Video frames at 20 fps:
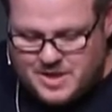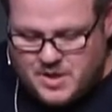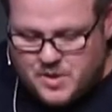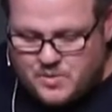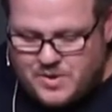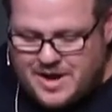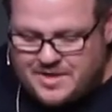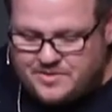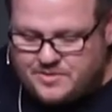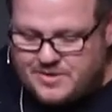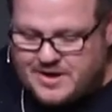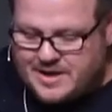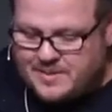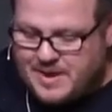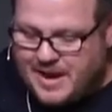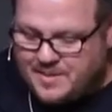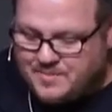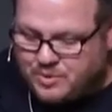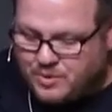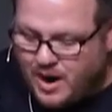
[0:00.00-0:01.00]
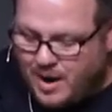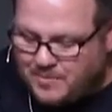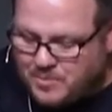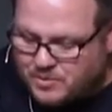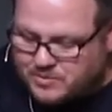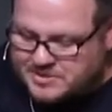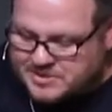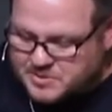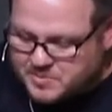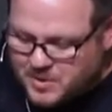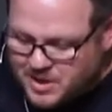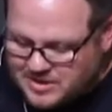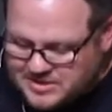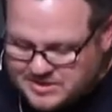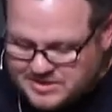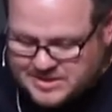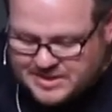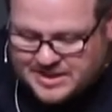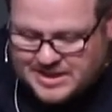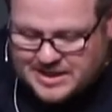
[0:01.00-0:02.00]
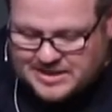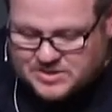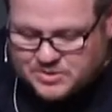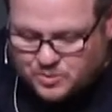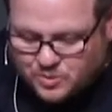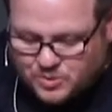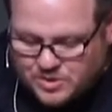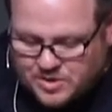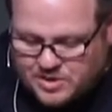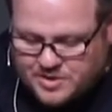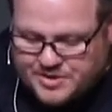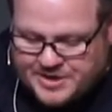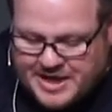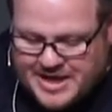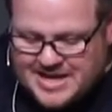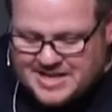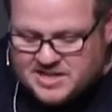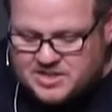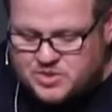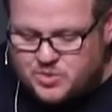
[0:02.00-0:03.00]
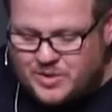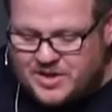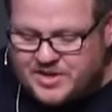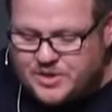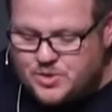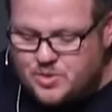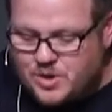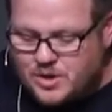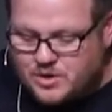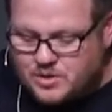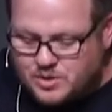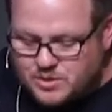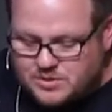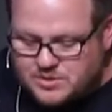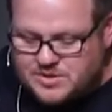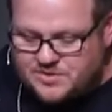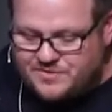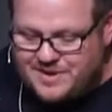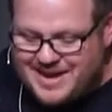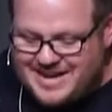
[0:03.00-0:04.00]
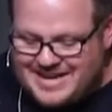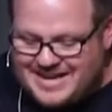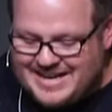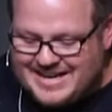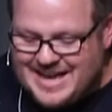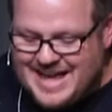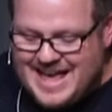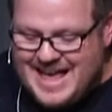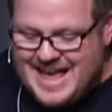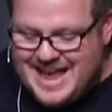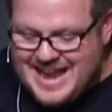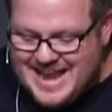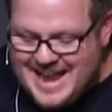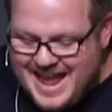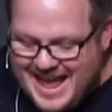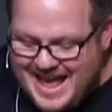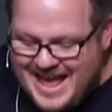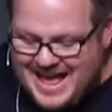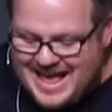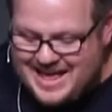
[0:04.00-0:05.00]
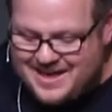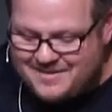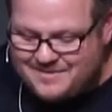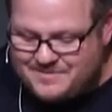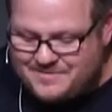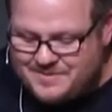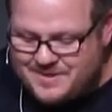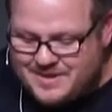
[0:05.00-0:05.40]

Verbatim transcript: Rather, a, a proper response to God's word is where you are cultivating and have